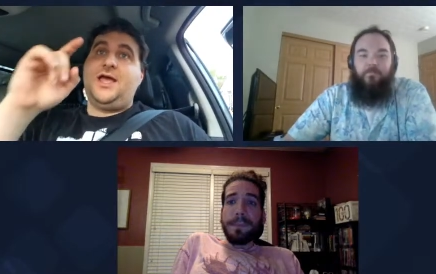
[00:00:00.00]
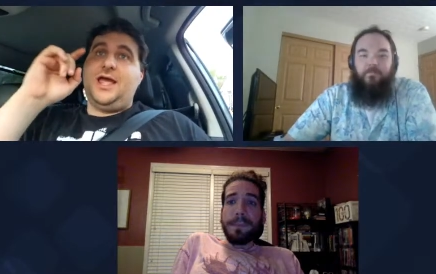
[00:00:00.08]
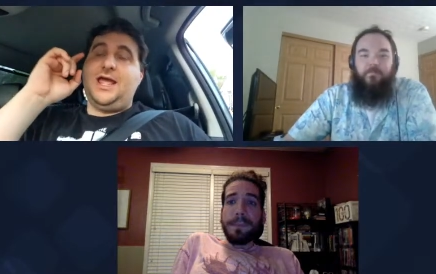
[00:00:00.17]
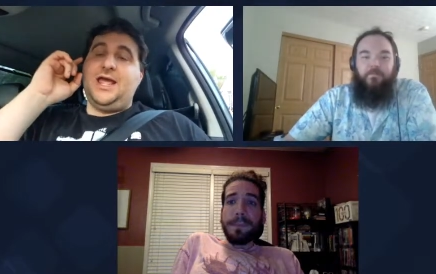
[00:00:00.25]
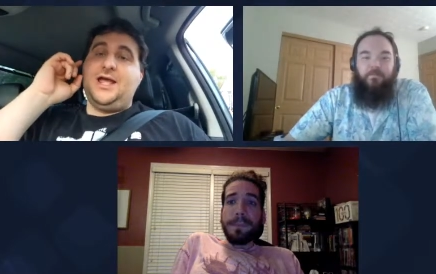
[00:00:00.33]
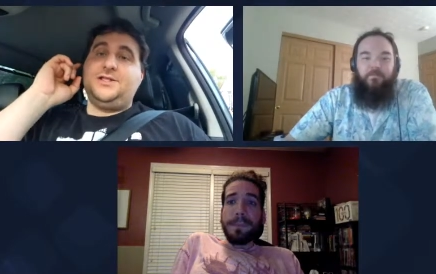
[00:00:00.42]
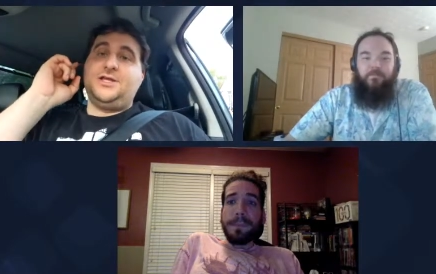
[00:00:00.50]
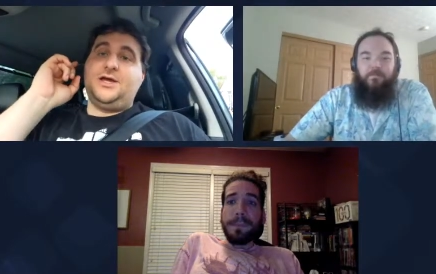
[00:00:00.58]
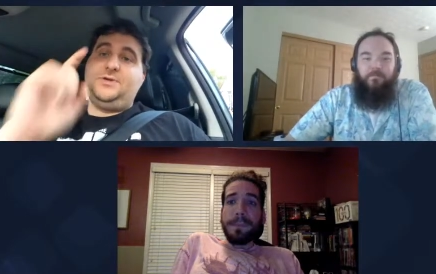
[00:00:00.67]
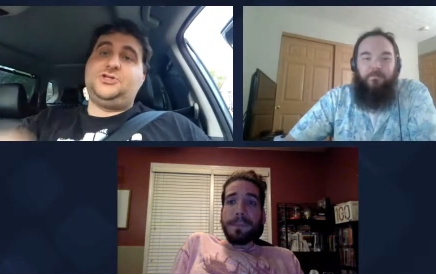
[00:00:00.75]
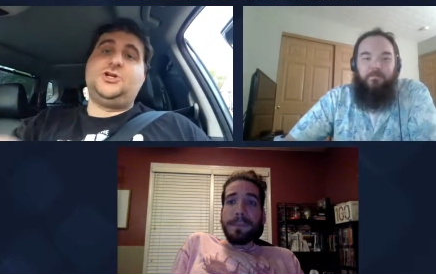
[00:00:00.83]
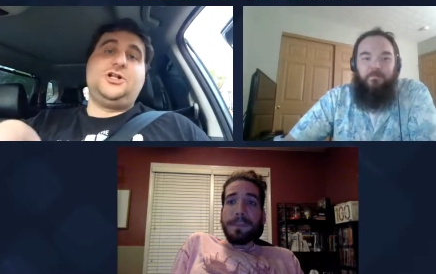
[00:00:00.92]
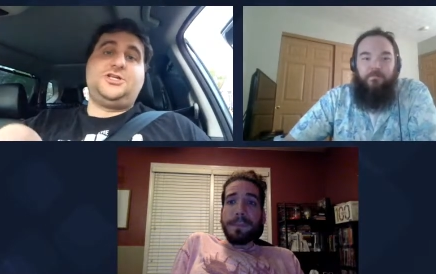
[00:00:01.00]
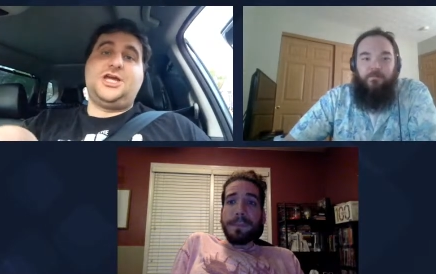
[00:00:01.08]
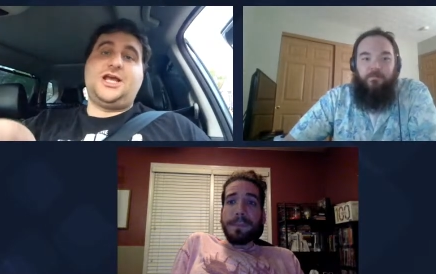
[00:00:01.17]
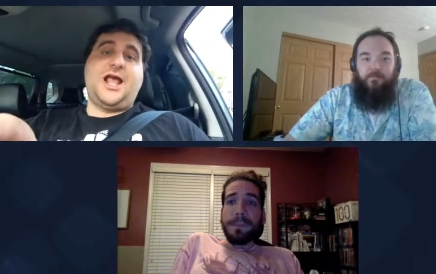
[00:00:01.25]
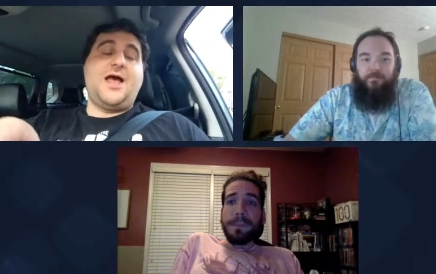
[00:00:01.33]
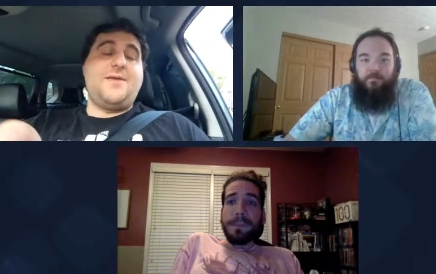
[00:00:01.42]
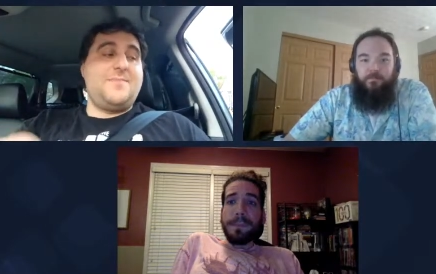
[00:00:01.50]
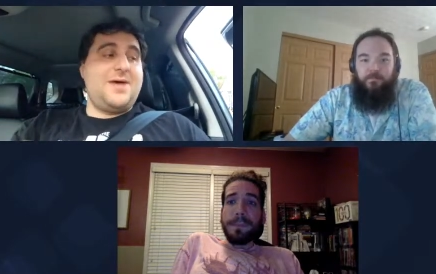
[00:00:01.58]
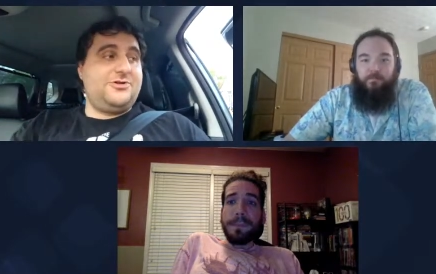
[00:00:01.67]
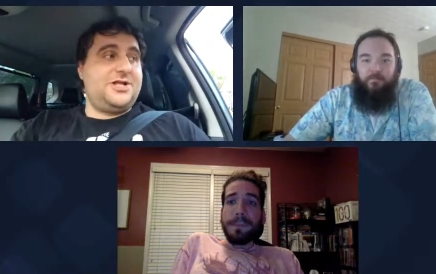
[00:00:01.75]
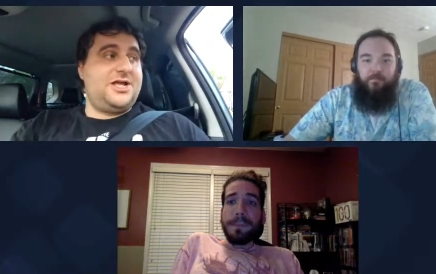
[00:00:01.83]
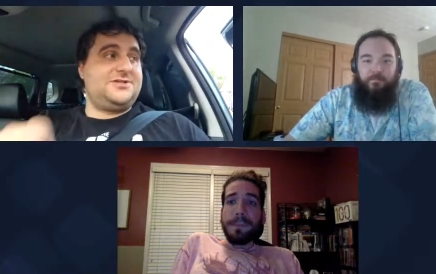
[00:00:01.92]
Speaker 1: And uh, be sure to check out
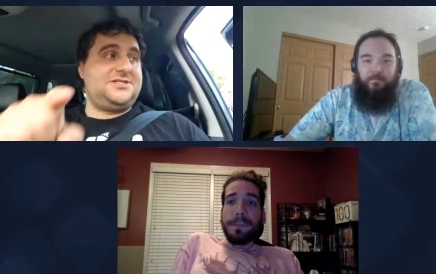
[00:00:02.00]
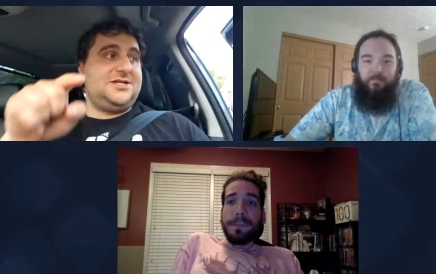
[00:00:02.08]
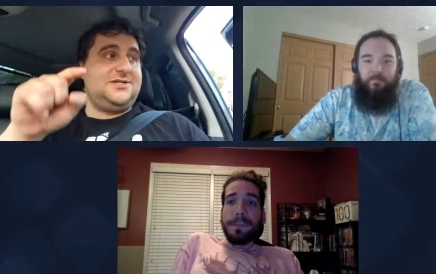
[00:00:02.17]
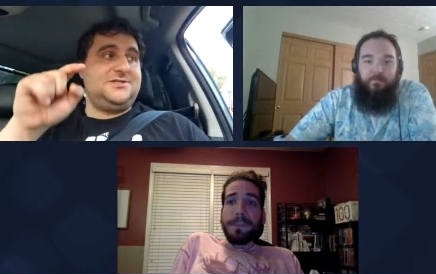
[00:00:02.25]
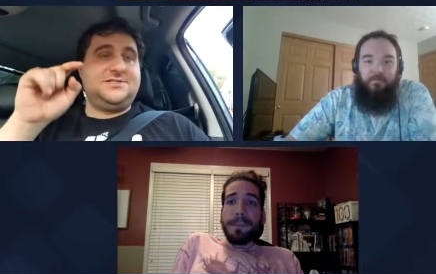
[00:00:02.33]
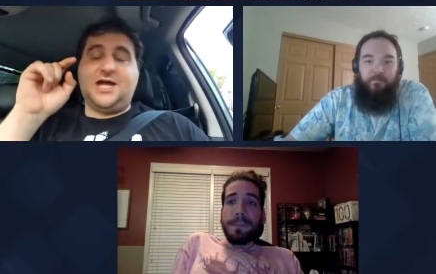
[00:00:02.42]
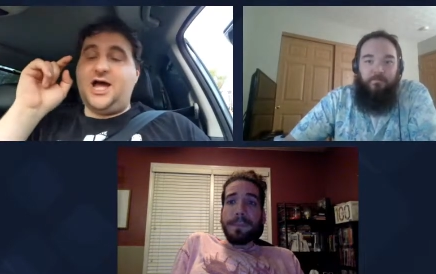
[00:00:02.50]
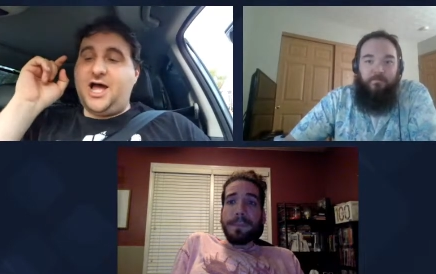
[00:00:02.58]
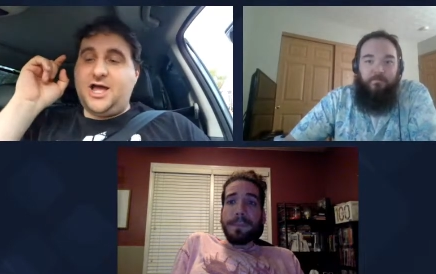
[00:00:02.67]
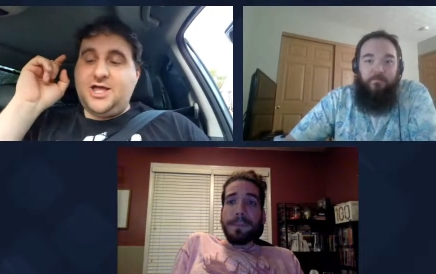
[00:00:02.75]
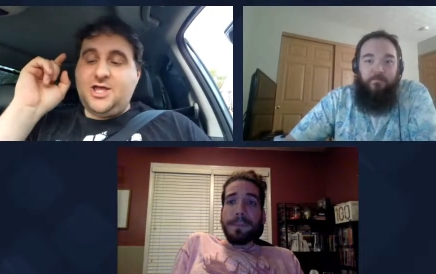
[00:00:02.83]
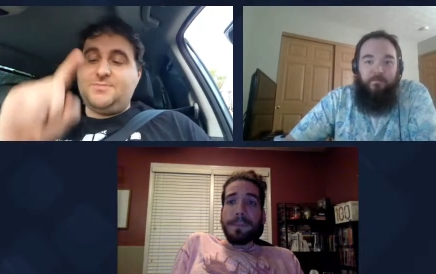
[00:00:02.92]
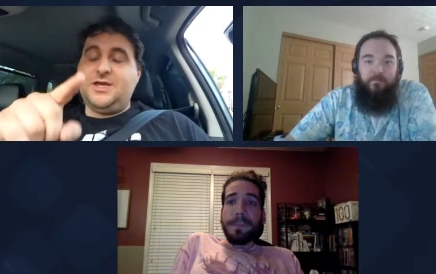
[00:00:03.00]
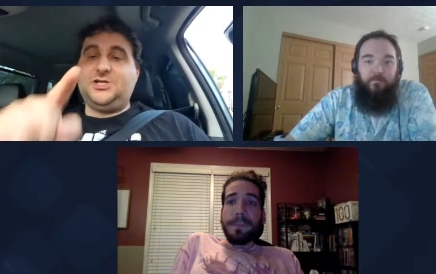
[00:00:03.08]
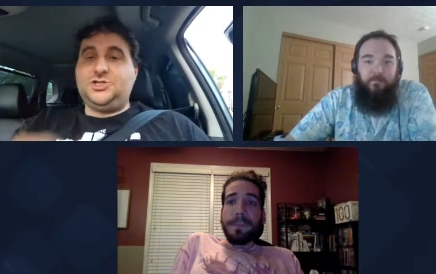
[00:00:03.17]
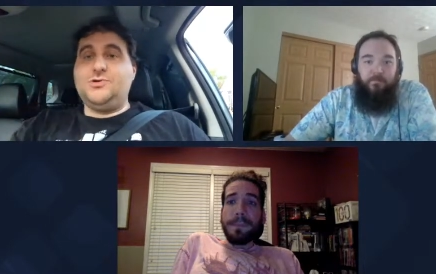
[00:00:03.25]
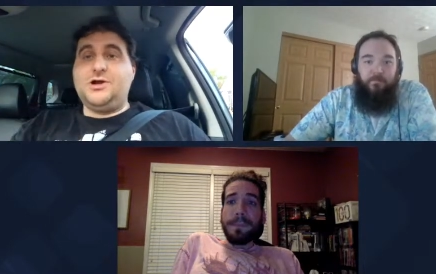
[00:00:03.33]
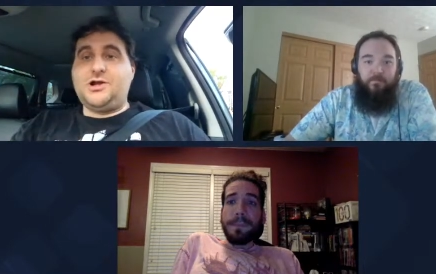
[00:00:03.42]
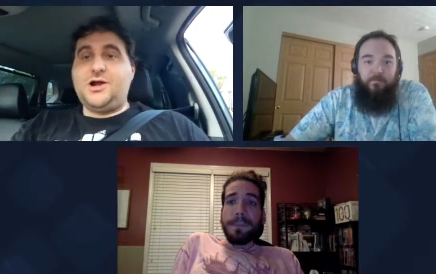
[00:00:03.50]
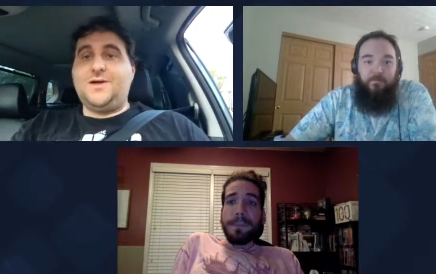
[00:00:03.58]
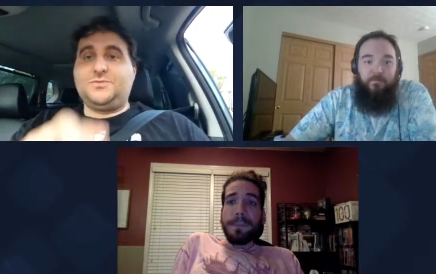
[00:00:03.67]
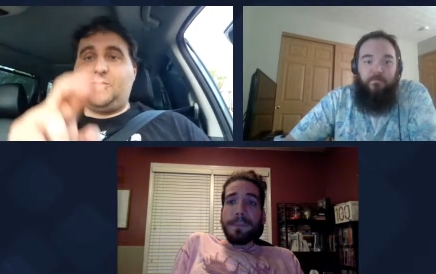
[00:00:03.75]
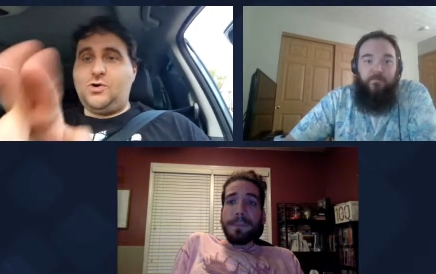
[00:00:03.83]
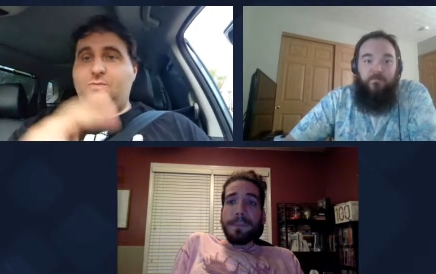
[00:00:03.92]
Matt Onesti's uh, "Makes You
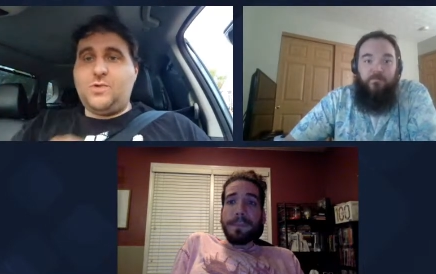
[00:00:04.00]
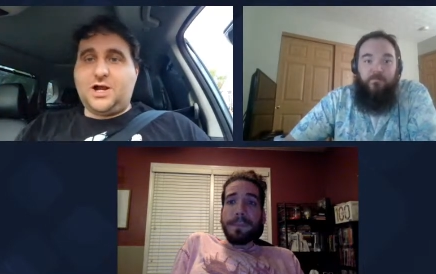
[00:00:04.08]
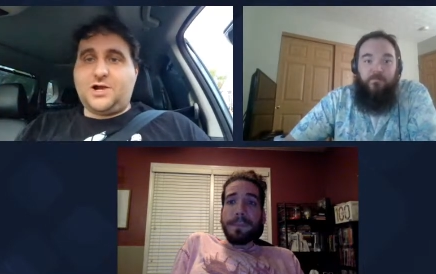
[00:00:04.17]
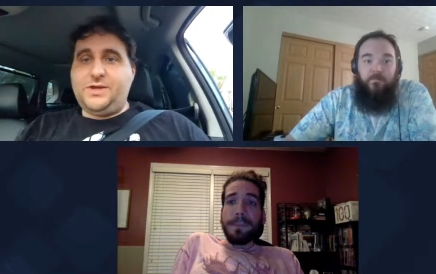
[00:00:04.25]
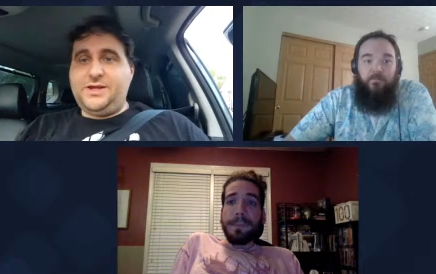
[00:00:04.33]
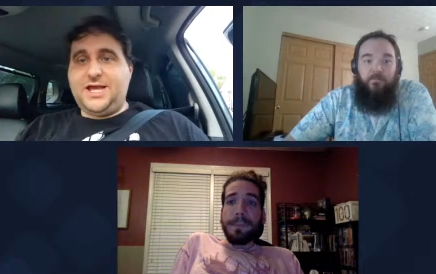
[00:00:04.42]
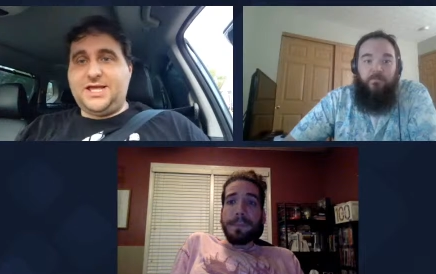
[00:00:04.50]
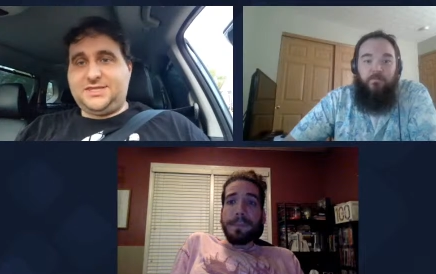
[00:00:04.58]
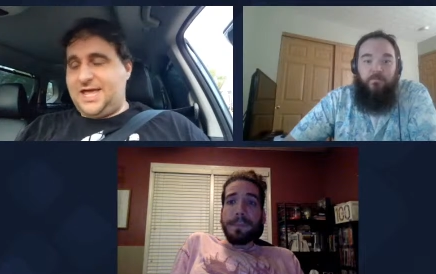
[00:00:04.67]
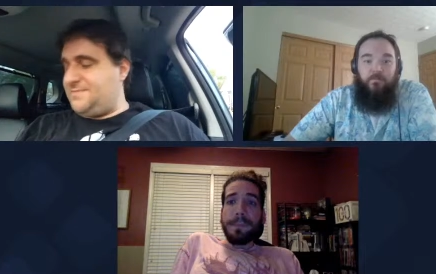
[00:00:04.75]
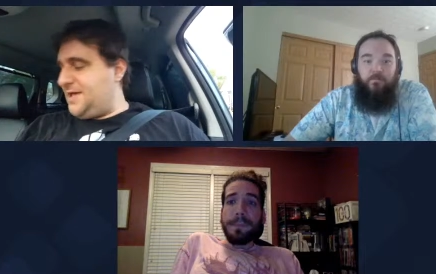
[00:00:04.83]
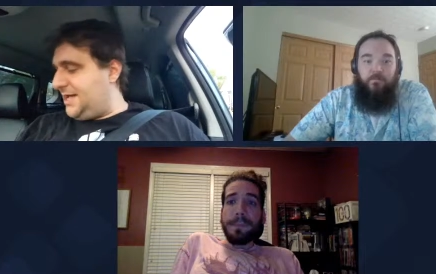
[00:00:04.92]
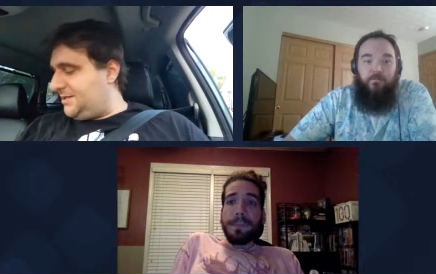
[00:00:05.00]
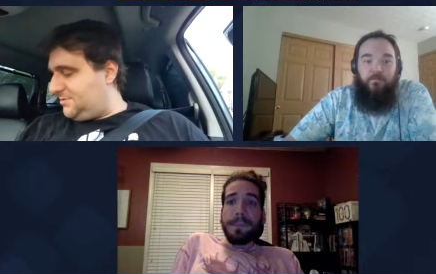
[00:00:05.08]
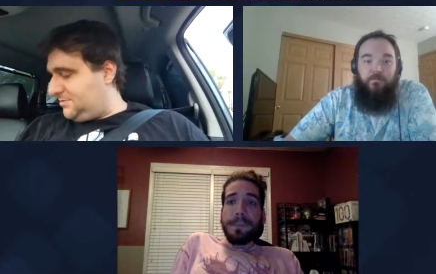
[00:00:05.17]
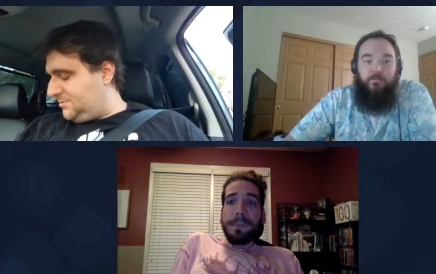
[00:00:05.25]
Uncomfortable." Where can we get that, Matt?